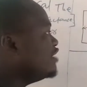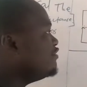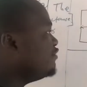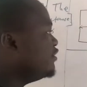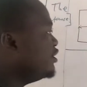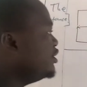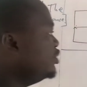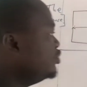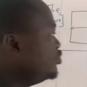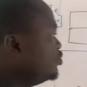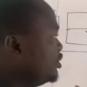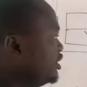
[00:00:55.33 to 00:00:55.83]
for
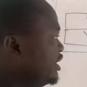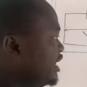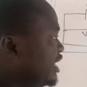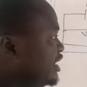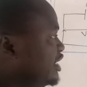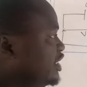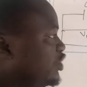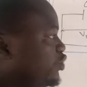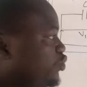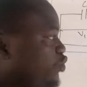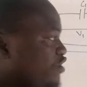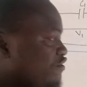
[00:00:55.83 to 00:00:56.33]
you to get
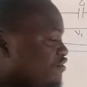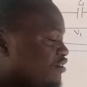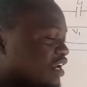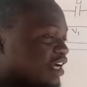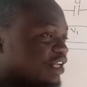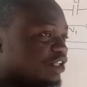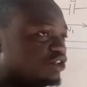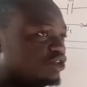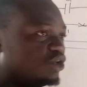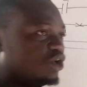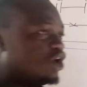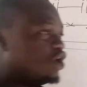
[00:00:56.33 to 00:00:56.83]
the
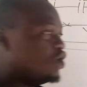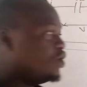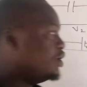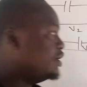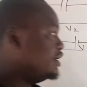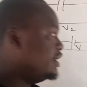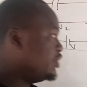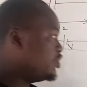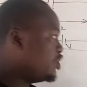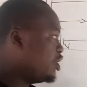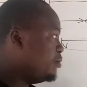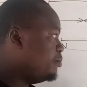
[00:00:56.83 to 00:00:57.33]
equivalent or
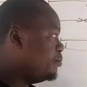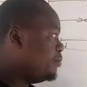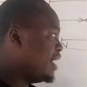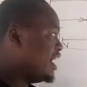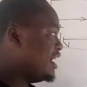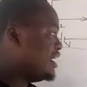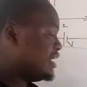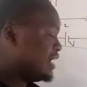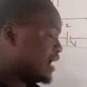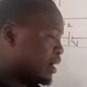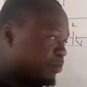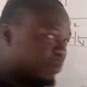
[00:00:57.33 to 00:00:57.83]
the
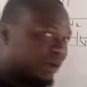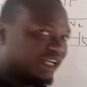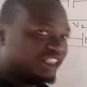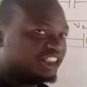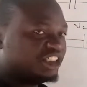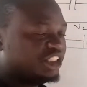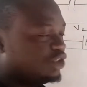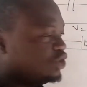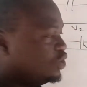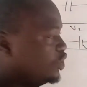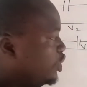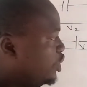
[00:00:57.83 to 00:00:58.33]
combined
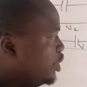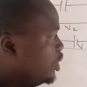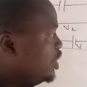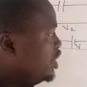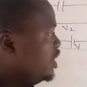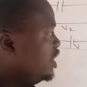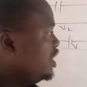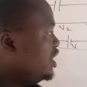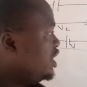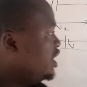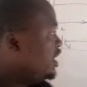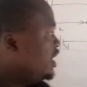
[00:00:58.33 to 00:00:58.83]
capacitor
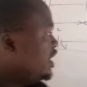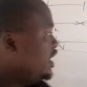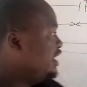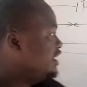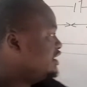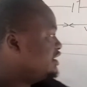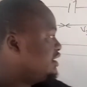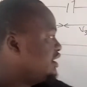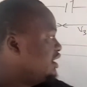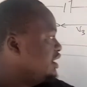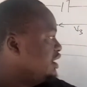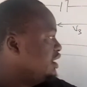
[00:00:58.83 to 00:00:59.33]

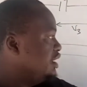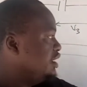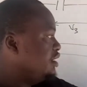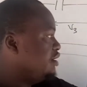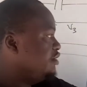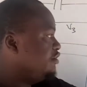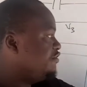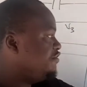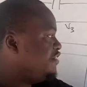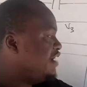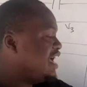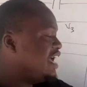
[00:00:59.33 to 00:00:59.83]
is
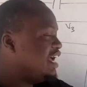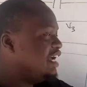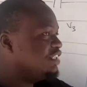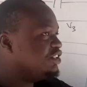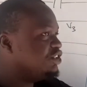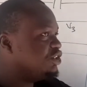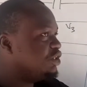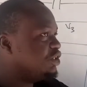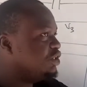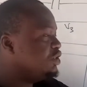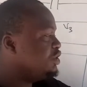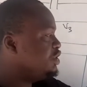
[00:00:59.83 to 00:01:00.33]
first
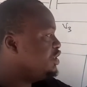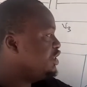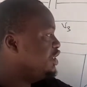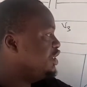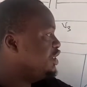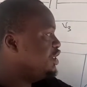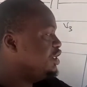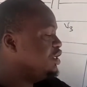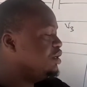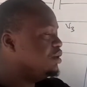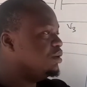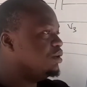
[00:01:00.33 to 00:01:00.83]

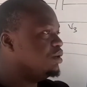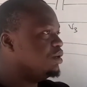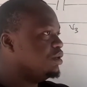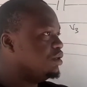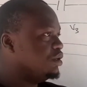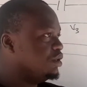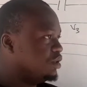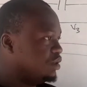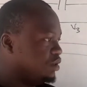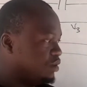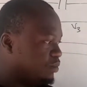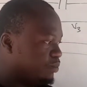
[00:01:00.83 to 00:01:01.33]
the
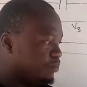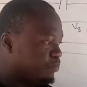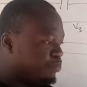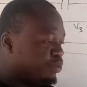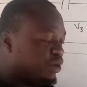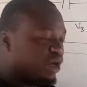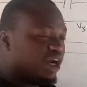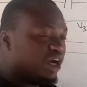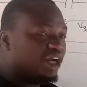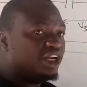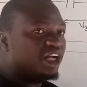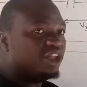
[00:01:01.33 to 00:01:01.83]

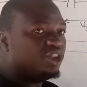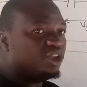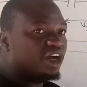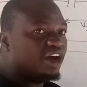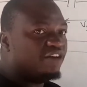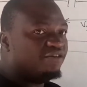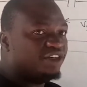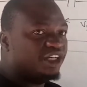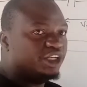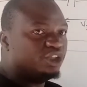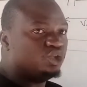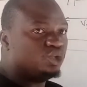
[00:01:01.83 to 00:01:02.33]
product of
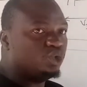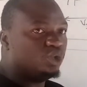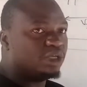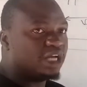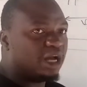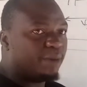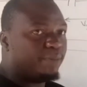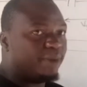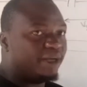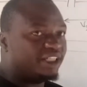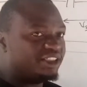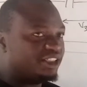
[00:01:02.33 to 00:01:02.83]
the two
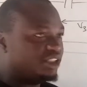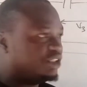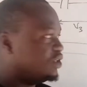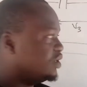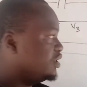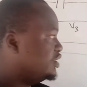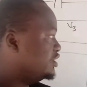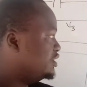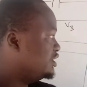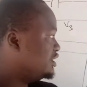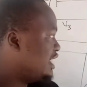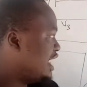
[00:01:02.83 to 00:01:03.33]

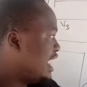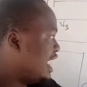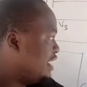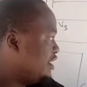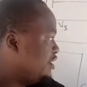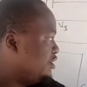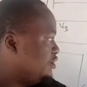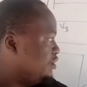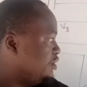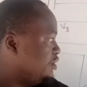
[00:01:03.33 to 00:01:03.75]
capacitors, and